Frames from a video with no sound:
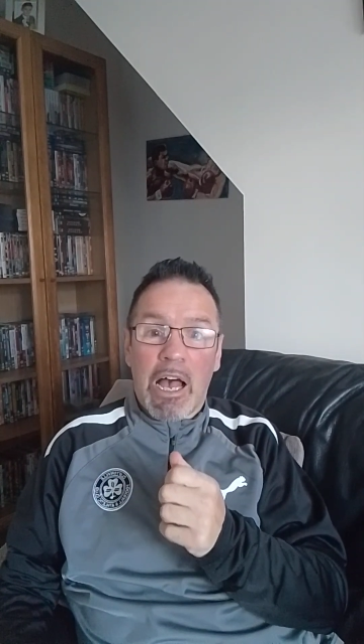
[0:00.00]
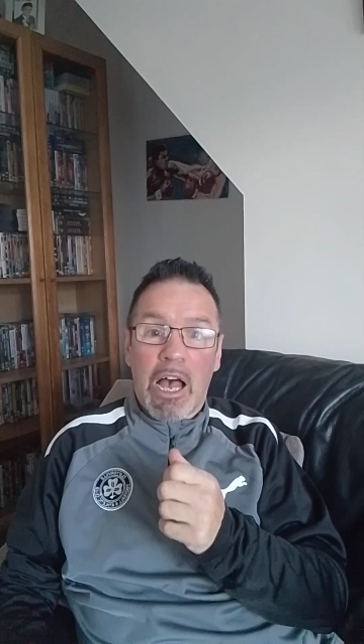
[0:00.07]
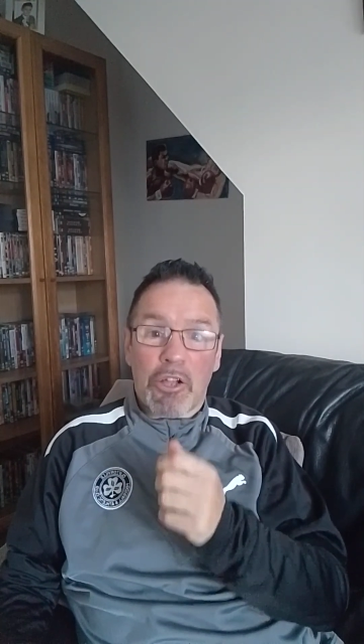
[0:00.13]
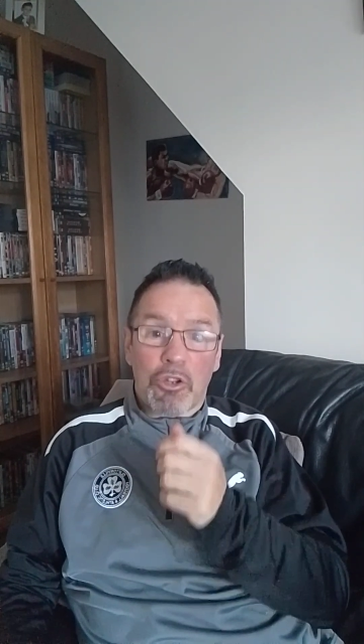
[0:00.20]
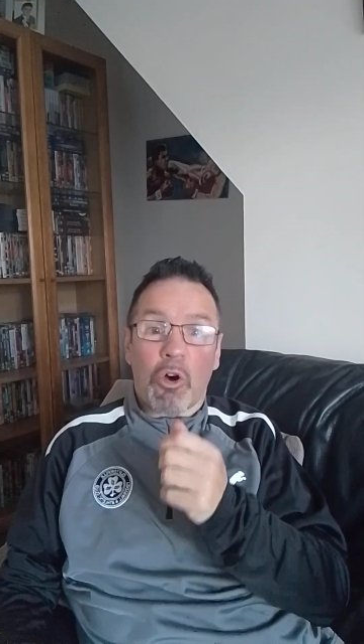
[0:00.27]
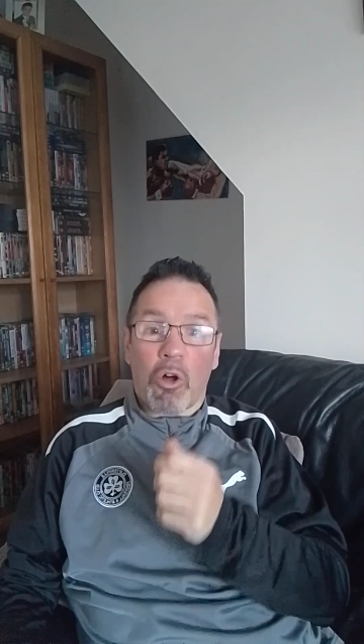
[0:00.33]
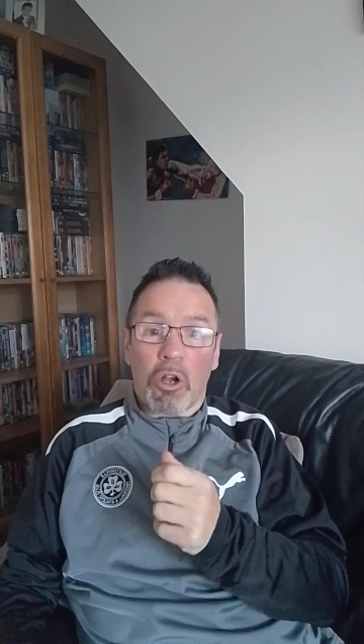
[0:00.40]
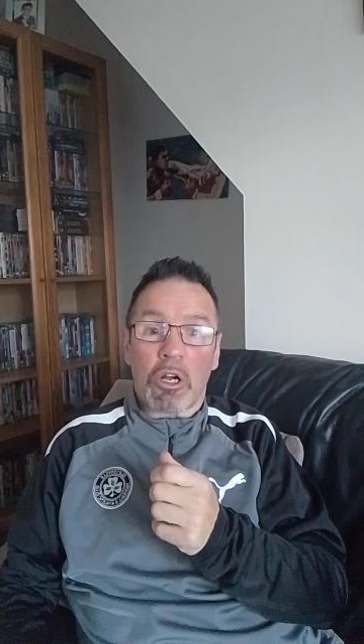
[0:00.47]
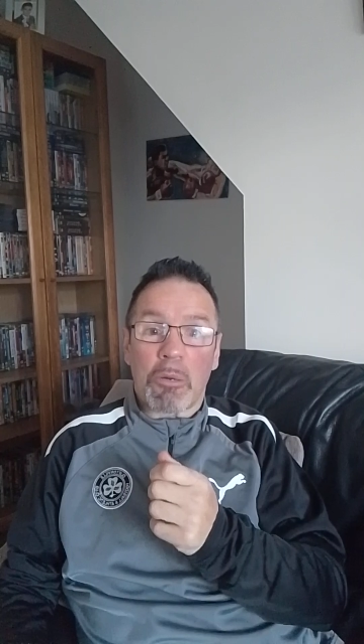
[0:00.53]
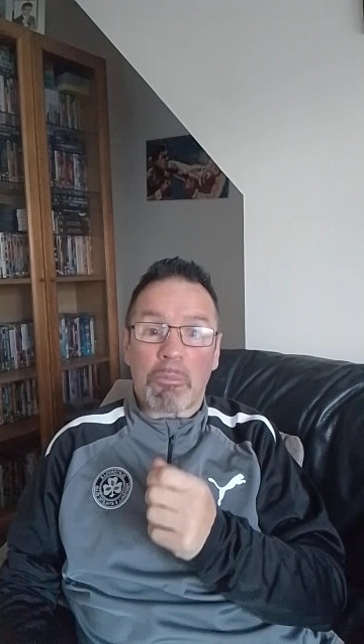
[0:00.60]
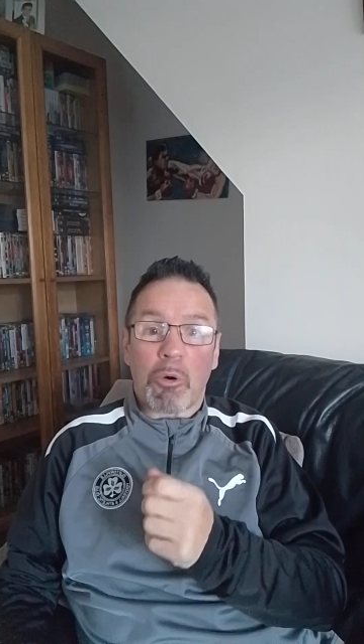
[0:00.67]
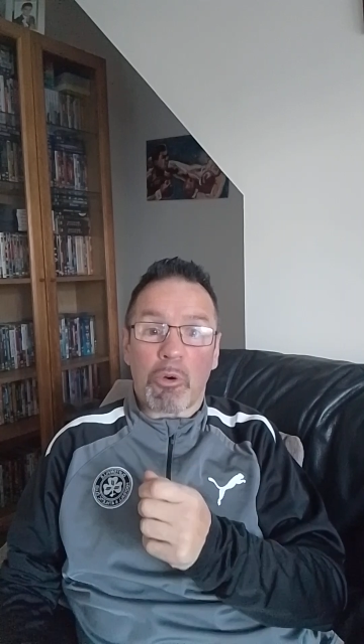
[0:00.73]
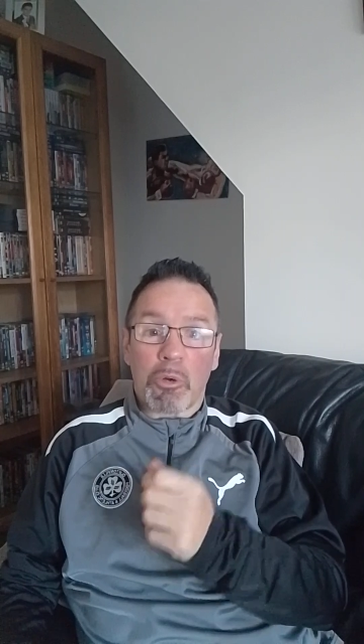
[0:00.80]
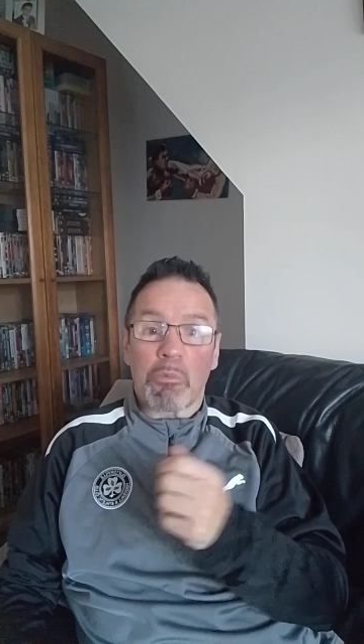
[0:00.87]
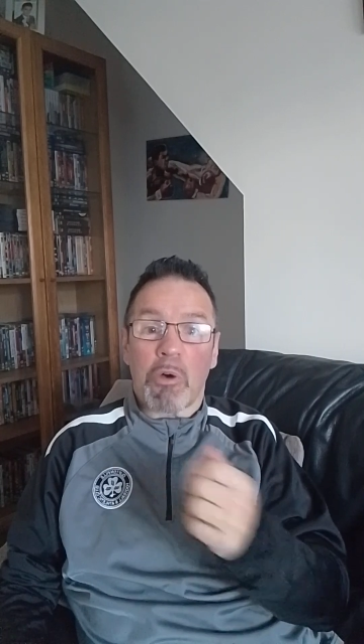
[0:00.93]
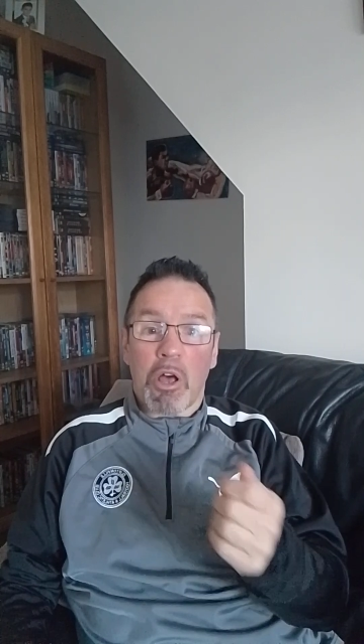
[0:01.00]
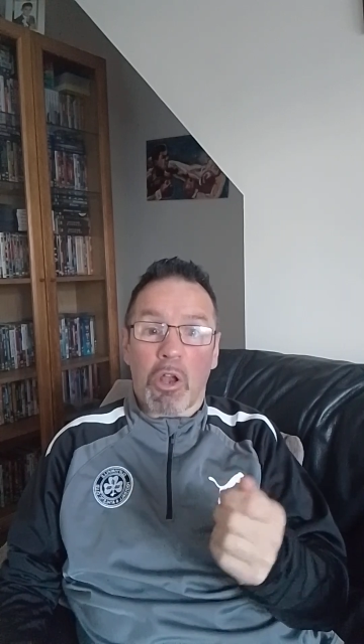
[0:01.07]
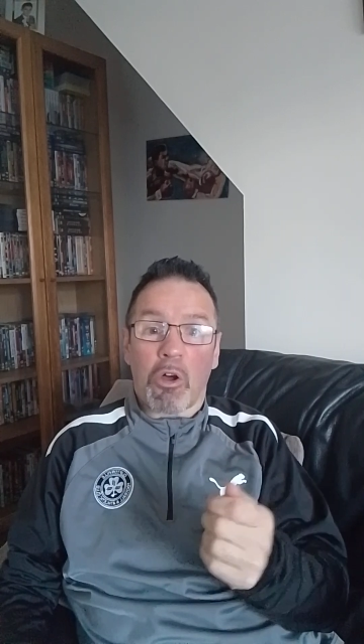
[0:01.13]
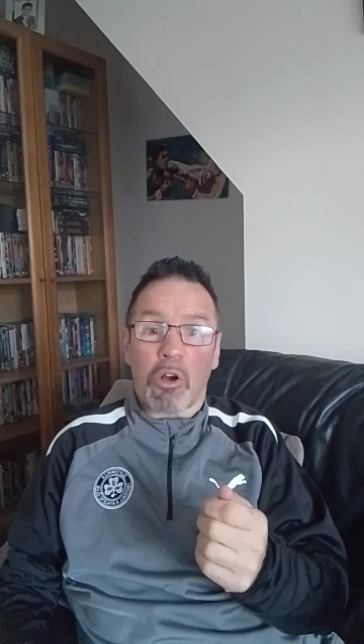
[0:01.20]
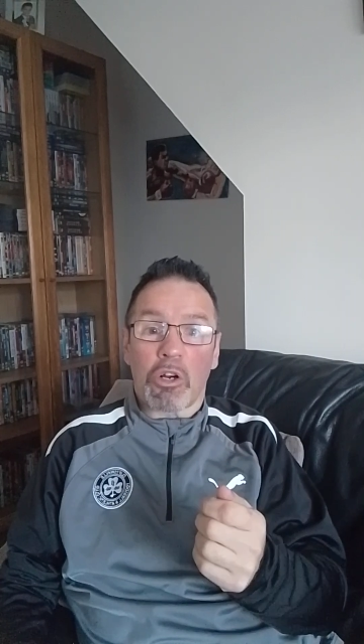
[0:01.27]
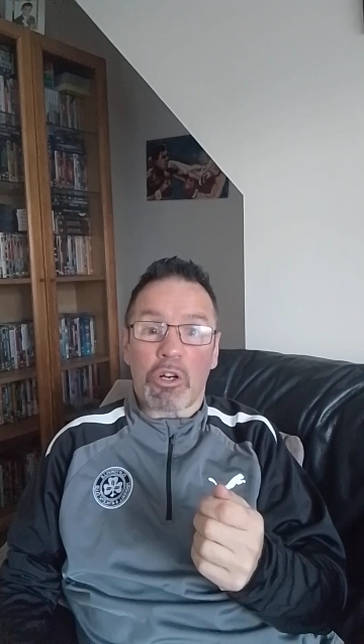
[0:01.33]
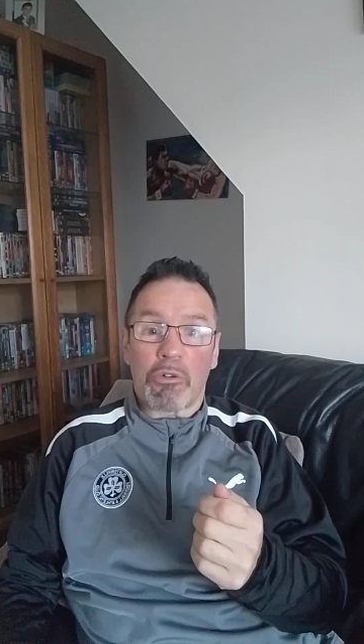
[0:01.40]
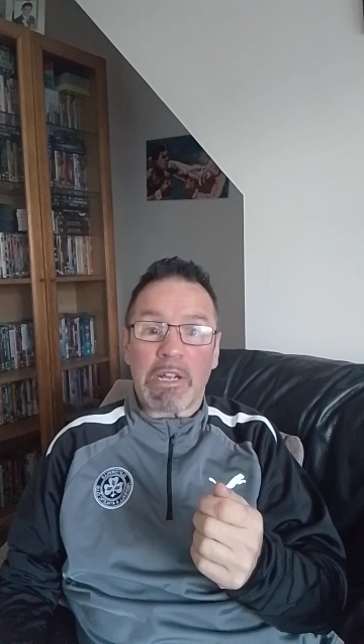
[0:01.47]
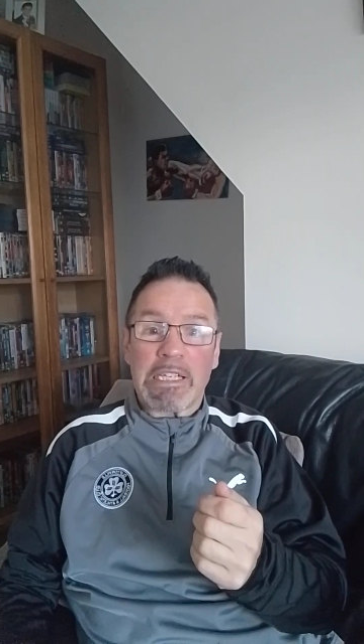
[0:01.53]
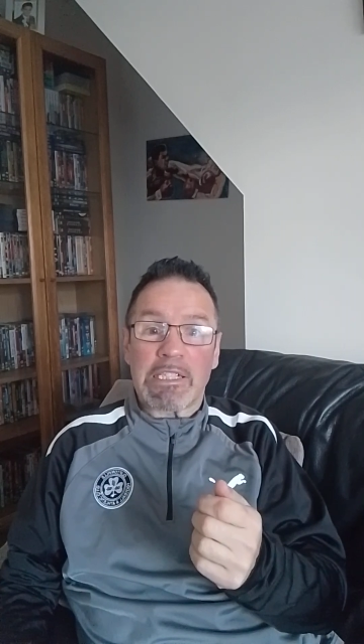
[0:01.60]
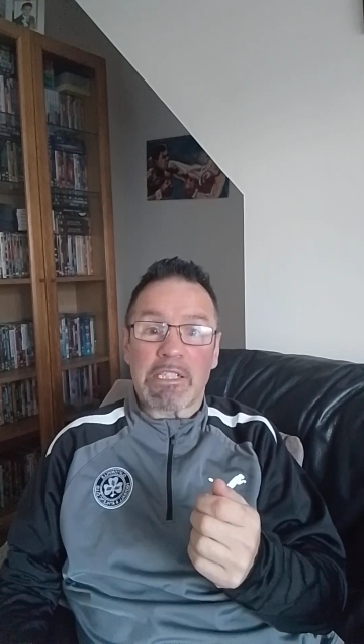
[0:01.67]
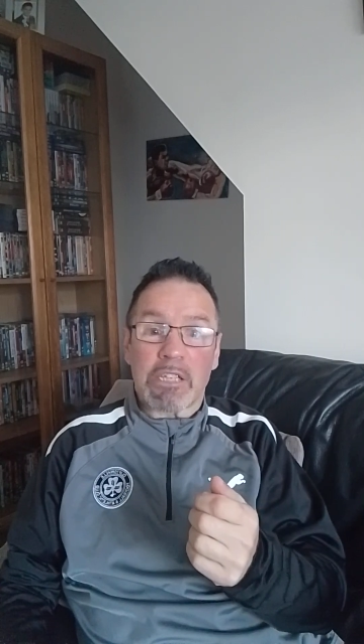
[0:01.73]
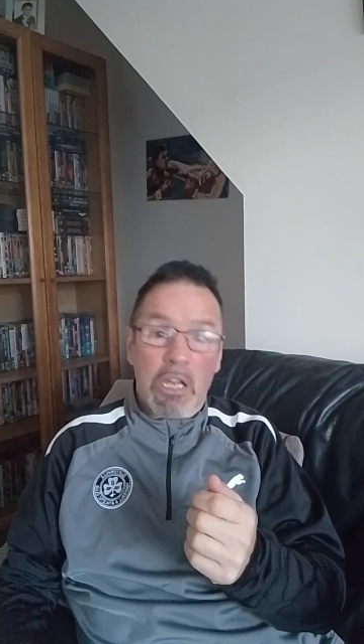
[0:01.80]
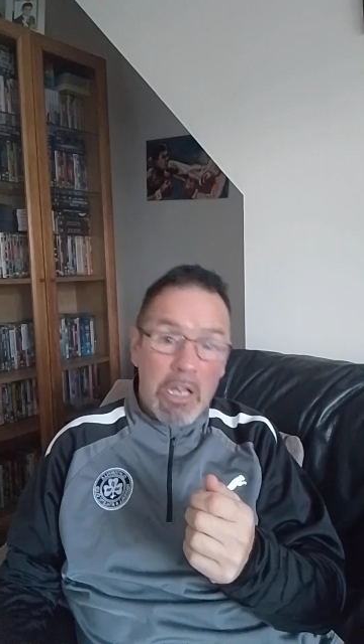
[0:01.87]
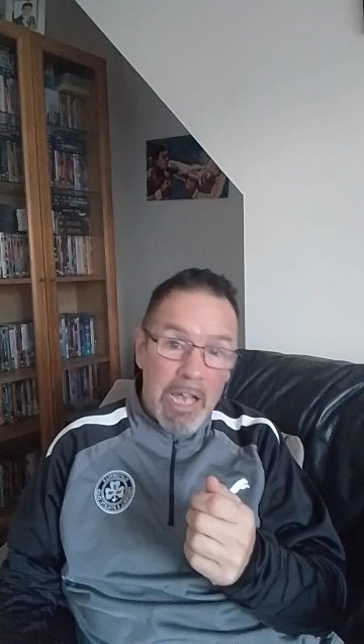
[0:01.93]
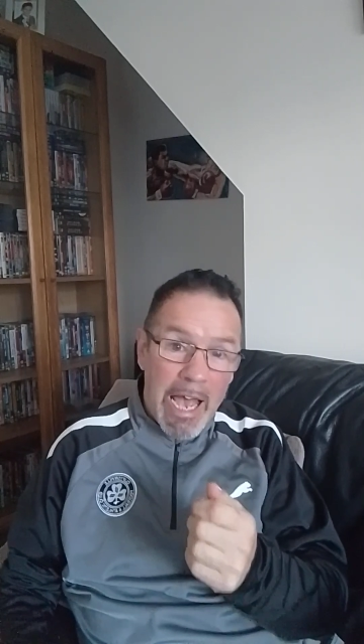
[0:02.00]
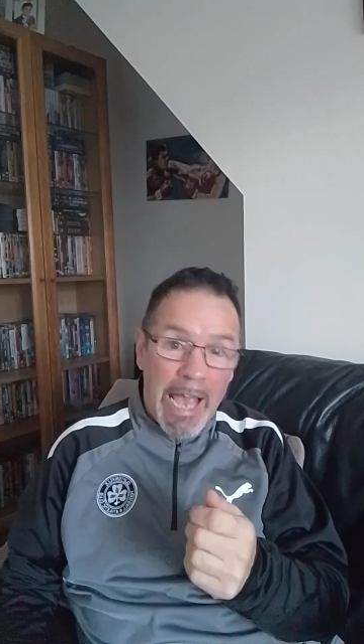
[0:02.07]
a taller opponent with a longer reach.